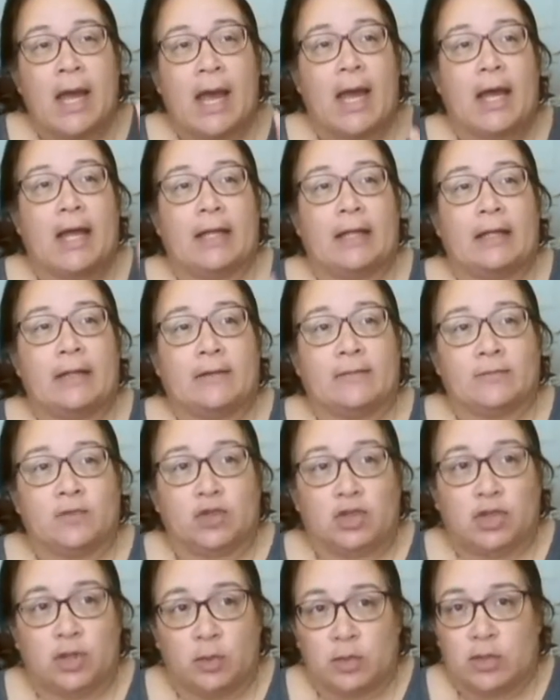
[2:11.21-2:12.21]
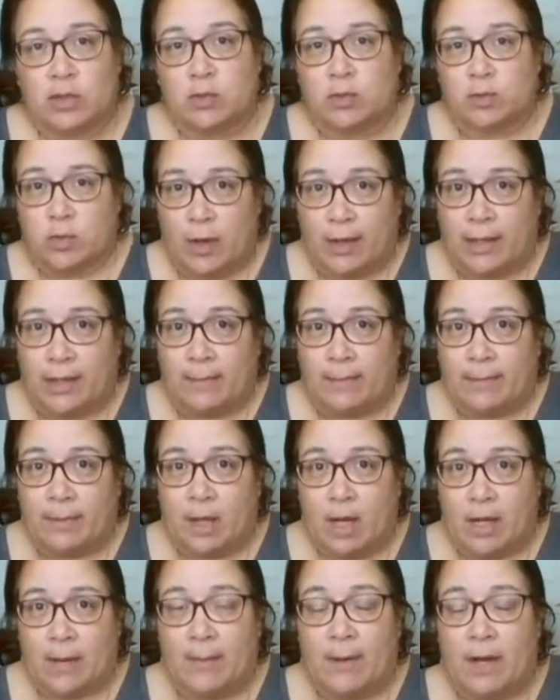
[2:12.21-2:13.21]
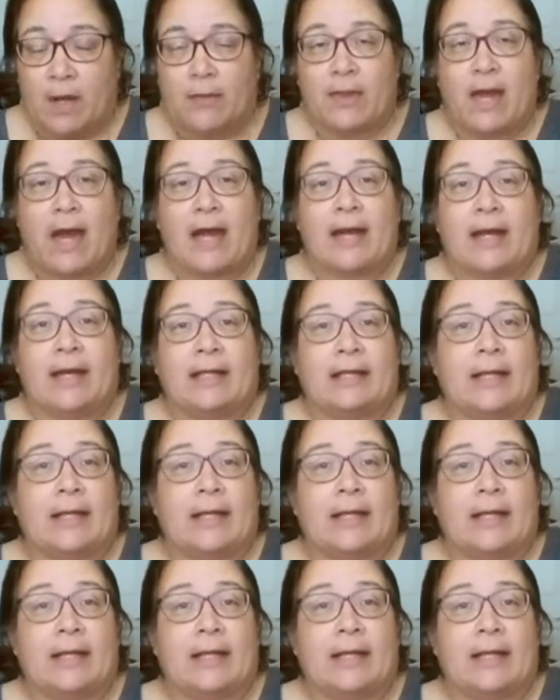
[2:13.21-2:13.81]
And she was writing a blog about that,